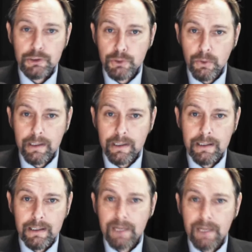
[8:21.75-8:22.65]
Surely,
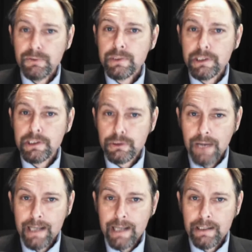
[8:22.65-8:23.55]
if all this
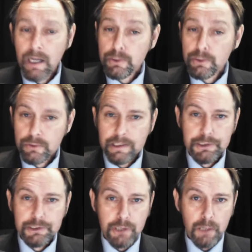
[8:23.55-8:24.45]
trade and all
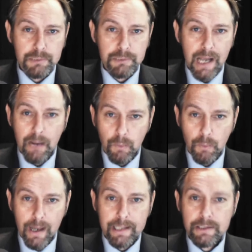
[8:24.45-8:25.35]
these jobs
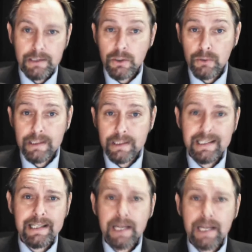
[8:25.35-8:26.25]
outweighed or
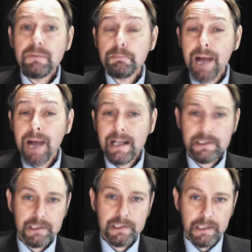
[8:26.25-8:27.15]
indeed even
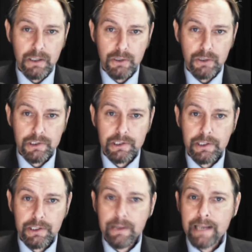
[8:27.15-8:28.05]
balanced the cost to
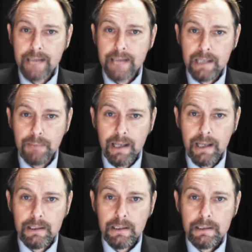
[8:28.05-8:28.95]
the UK
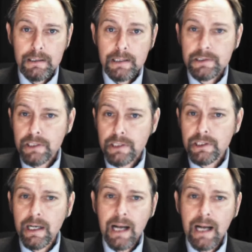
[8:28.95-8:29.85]
taxpayer, then
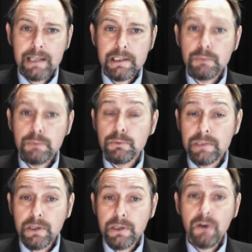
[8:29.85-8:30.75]
such an analysis would
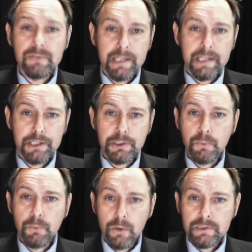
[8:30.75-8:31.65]
resolve the
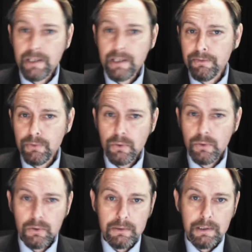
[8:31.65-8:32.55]
issue once and for
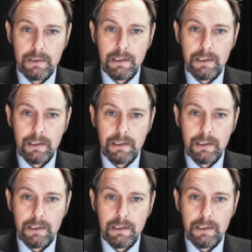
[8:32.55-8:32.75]
all.